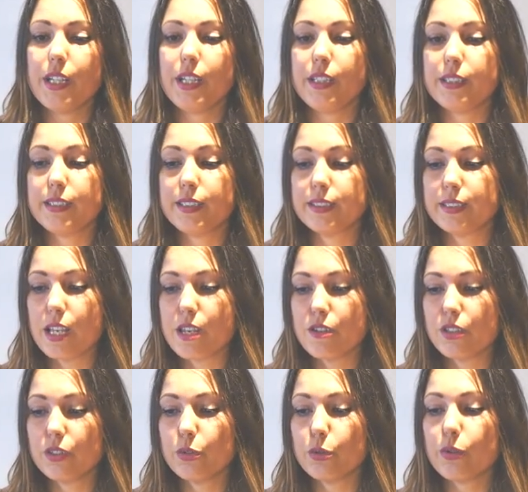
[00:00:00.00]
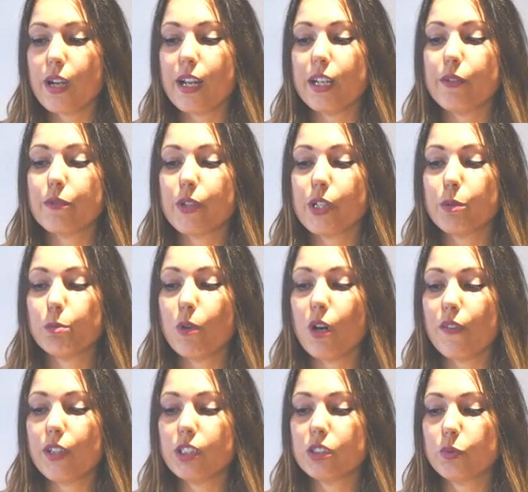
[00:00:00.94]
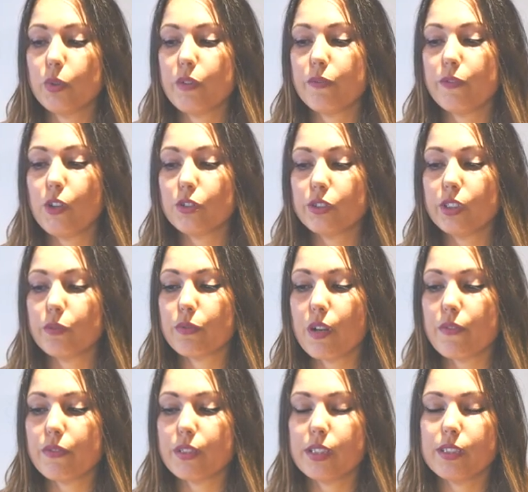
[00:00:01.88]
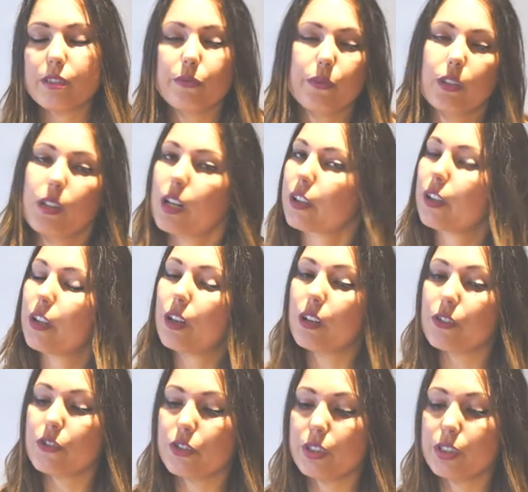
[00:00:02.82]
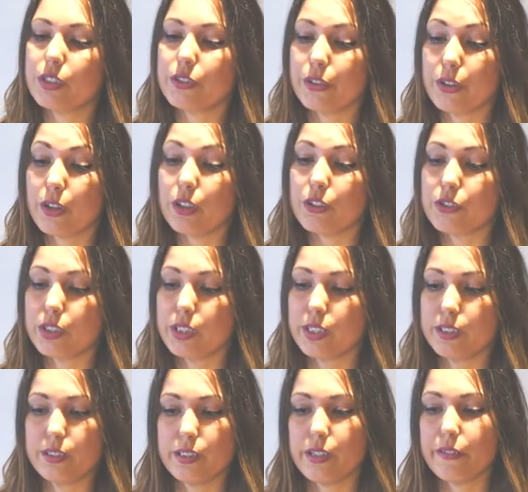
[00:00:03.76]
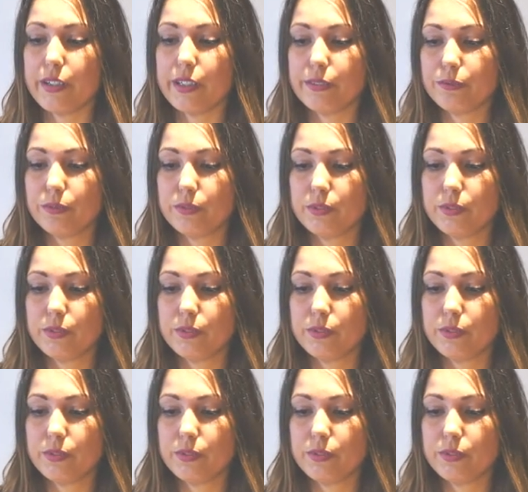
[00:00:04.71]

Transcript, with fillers: it is essential to calibrate models with fossil reference from archaeology, geology, etc.